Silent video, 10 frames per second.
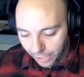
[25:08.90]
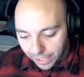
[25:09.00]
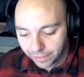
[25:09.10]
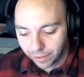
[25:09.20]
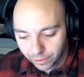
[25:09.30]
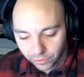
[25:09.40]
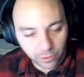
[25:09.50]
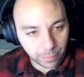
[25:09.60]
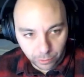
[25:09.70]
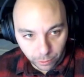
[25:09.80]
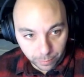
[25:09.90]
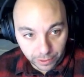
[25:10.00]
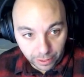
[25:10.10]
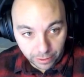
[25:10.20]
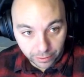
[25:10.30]
can tell this has been
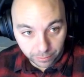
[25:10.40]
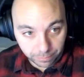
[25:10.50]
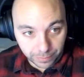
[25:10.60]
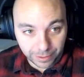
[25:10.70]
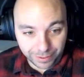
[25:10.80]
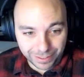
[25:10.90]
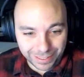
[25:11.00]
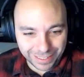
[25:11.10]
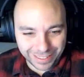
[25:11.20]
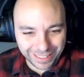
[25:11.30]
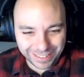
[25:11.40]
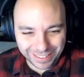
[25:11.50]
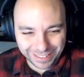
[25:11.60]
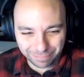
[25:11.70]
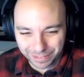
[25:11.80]
duplicated
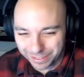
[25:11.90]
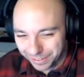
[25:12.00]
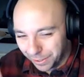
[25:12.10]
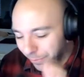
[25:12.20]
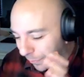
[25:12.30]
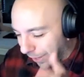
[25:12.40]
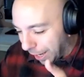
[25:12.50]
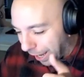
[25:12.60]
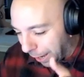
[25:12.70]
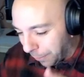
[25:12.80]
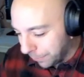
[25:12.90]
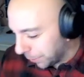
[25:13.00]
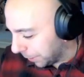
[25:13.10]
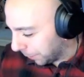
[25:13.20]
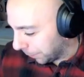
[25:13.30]
because of uh, how I've
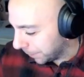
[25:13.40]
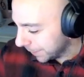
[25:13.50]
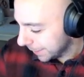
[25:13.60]
done it all.